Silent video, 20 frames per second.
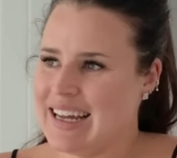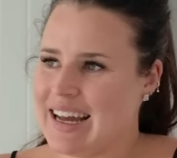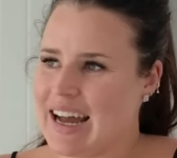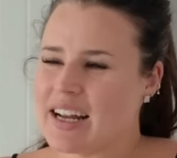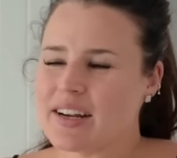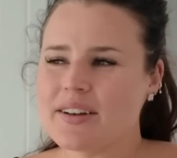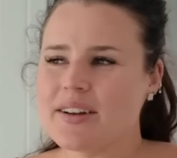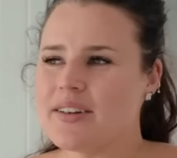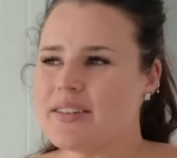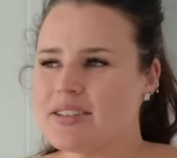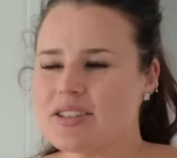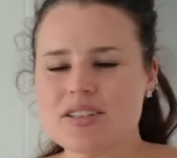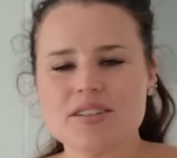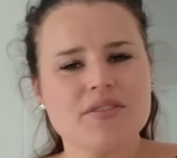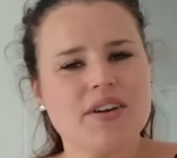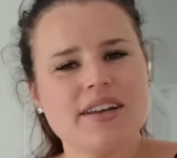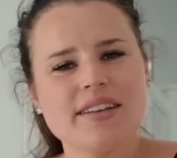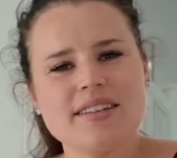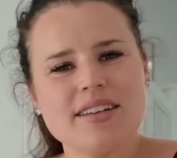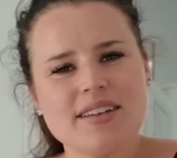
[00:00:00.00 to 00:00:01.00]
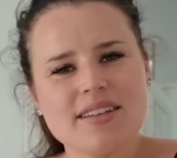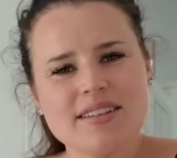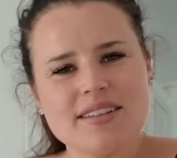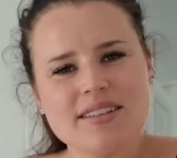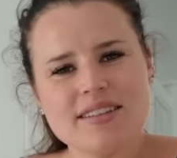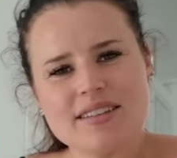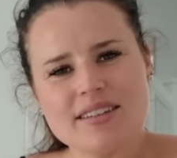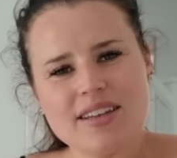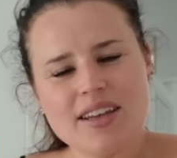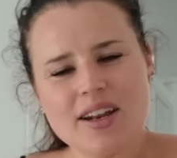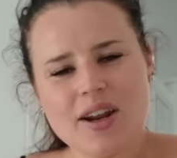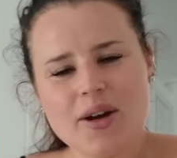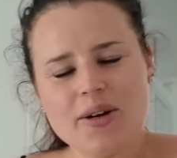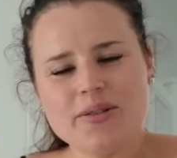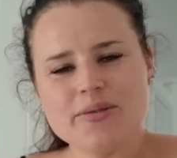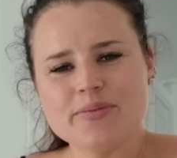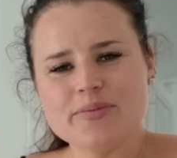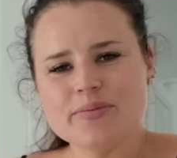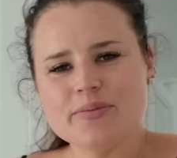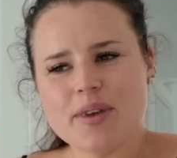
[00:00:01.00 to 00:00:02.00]
I don't know, I just find it, you
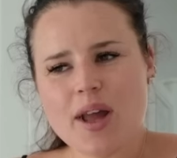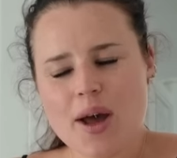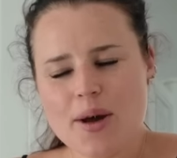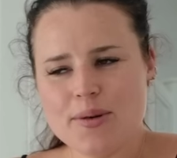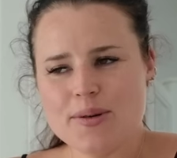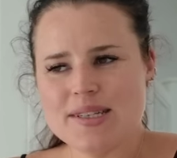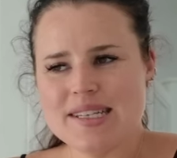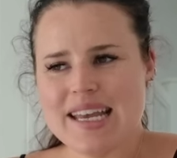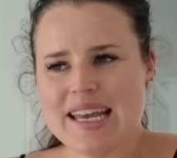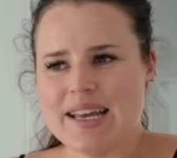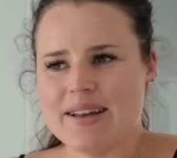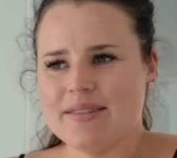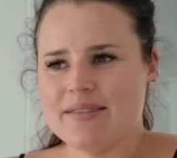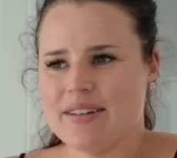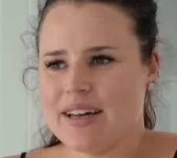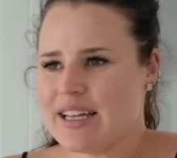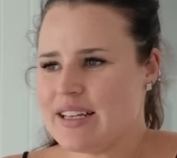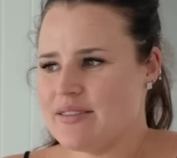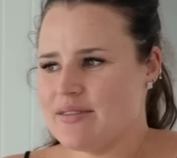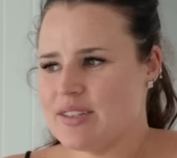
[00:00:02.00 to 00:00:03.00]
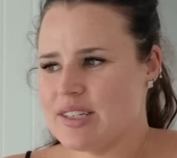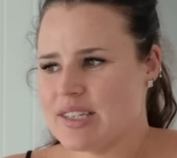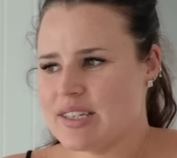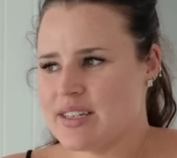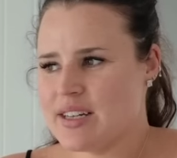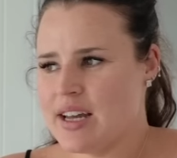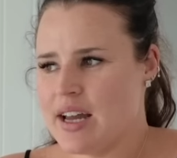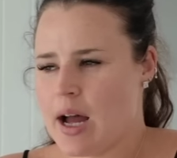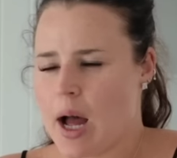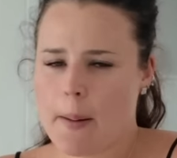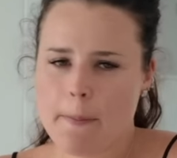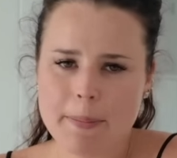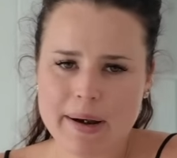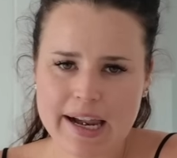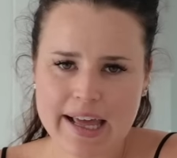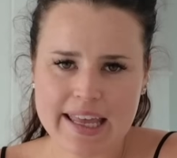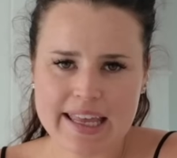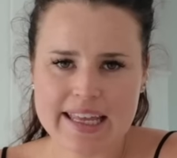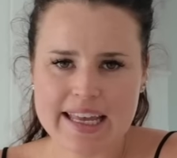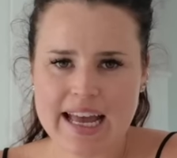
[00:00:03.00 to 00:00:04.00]
know, cozy and
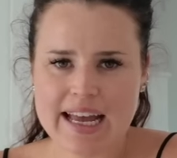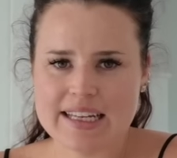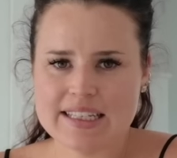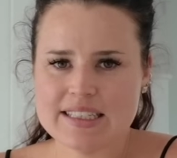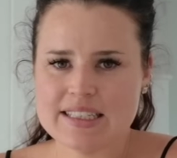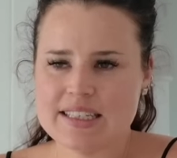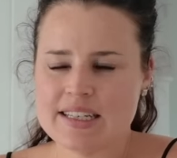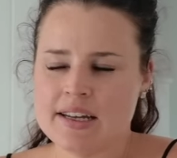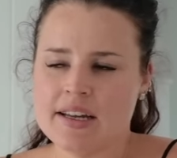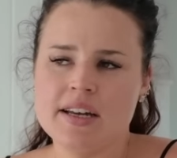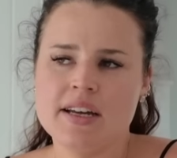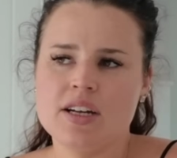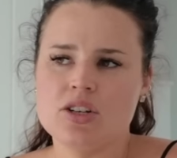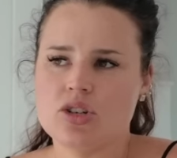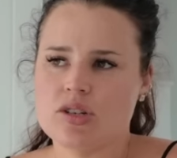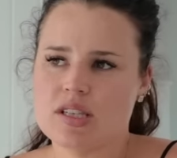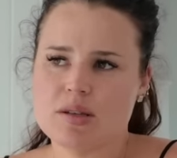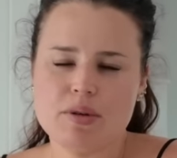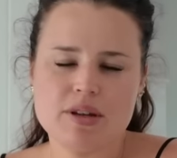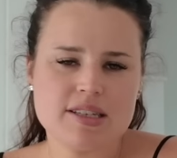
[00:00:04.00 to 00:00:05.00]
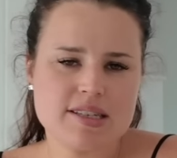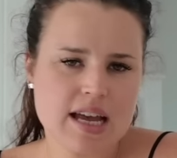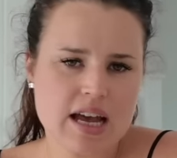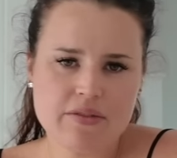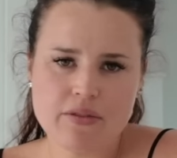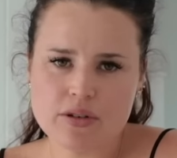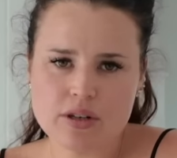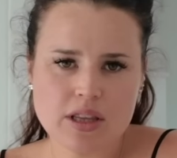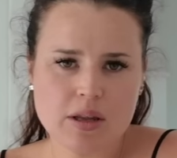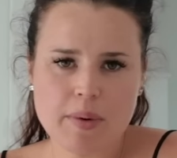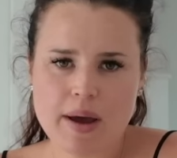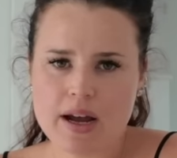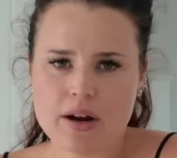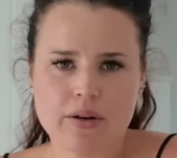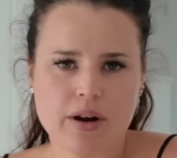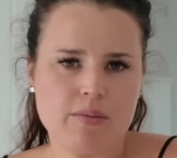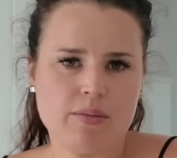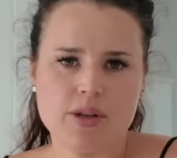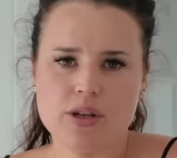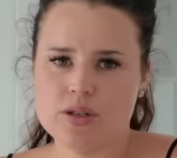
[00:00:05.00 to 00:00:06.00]
humbling and just something to have on in the
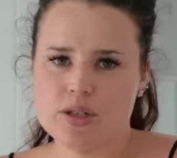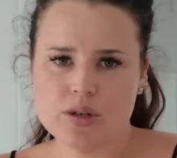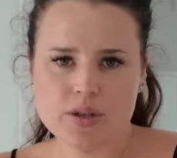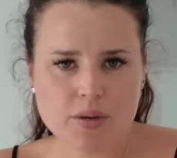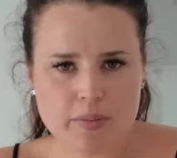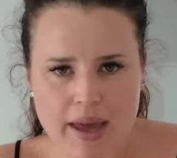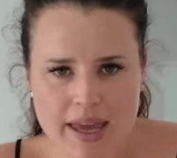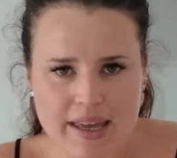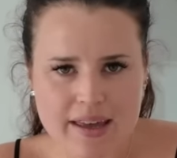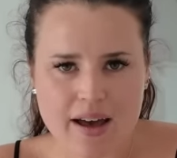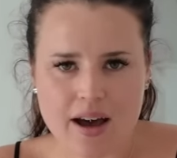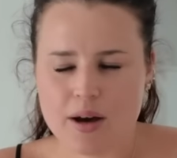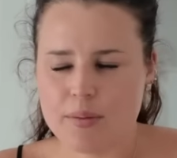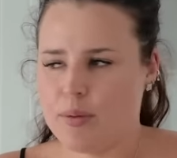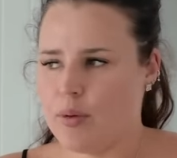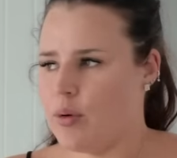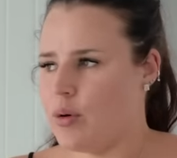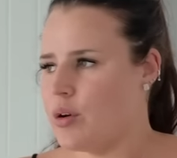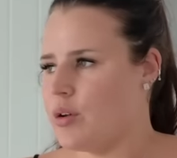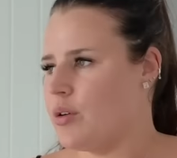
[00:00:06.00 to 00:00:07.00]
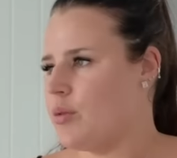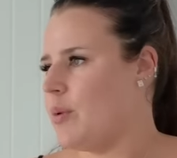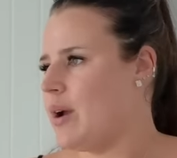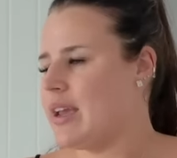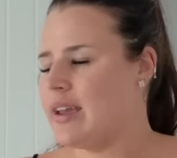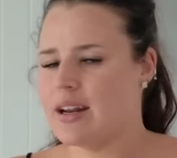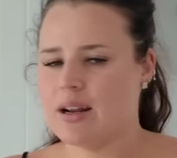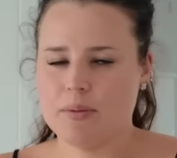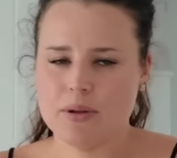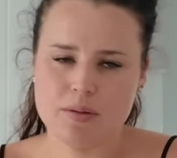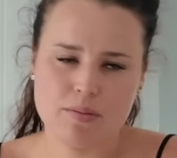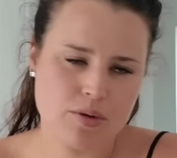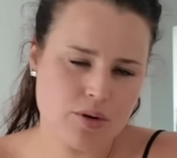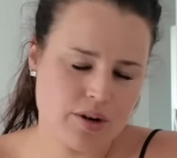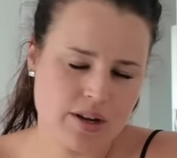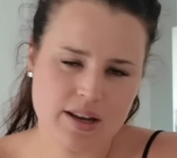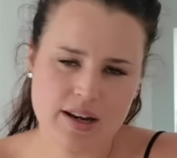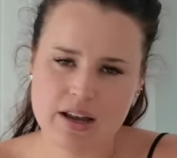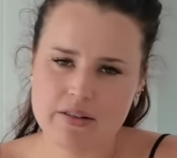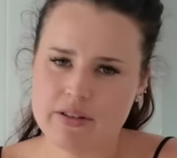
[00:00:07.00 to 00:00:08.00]
background when you're doing your makeup or you're waking up in the
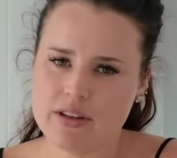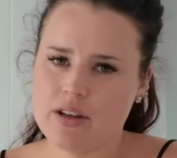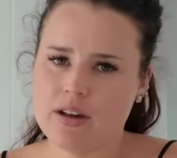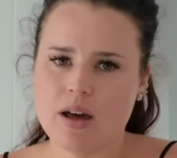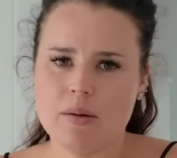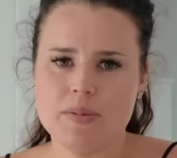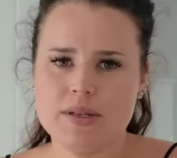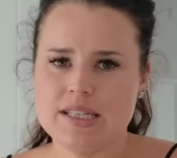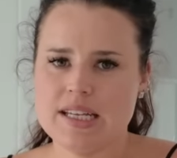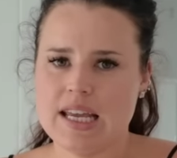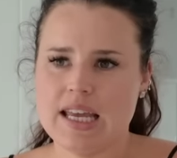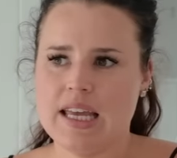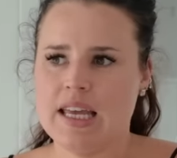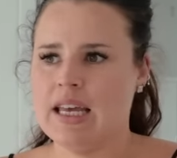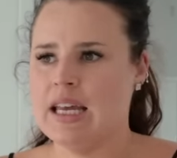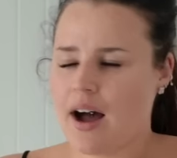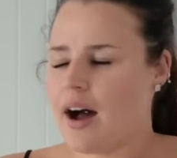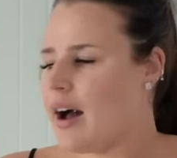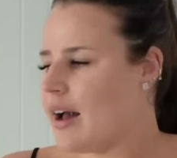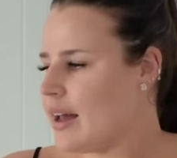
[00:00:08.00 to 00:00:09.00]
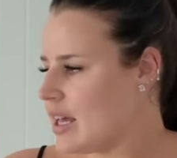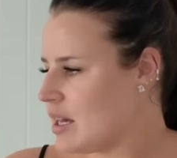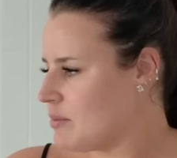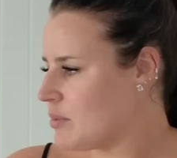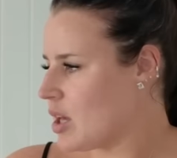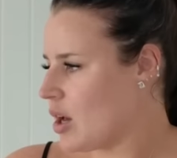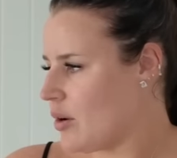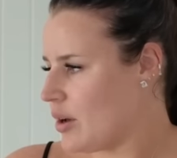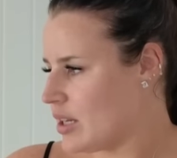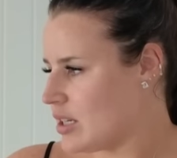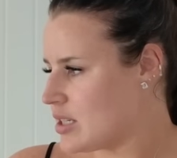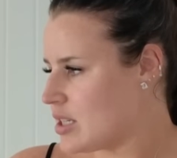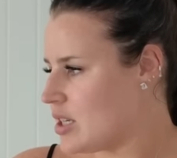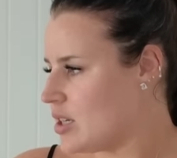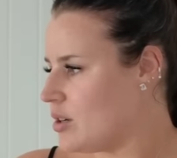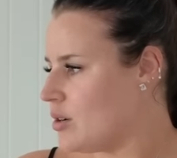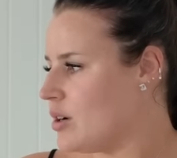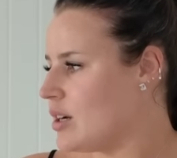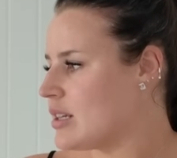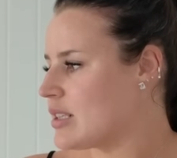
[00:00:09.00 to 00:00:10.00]
morning and having your cup of tea. I am going
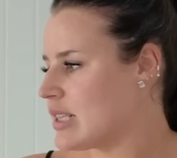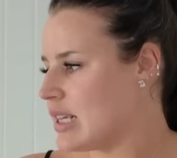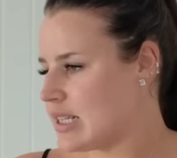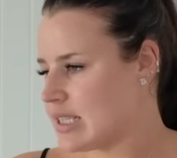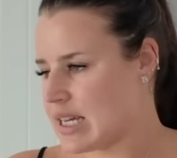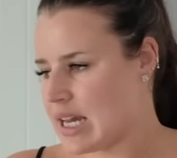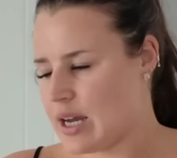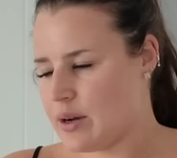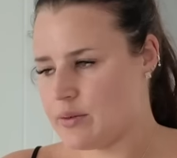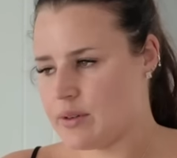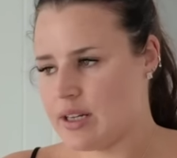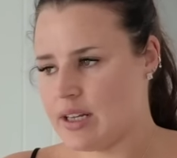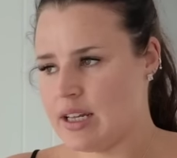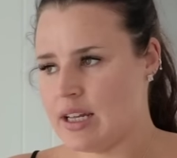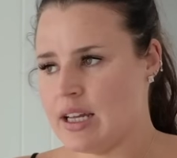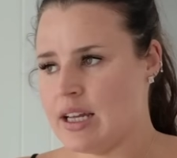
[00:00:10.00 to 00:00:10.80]
to sit down,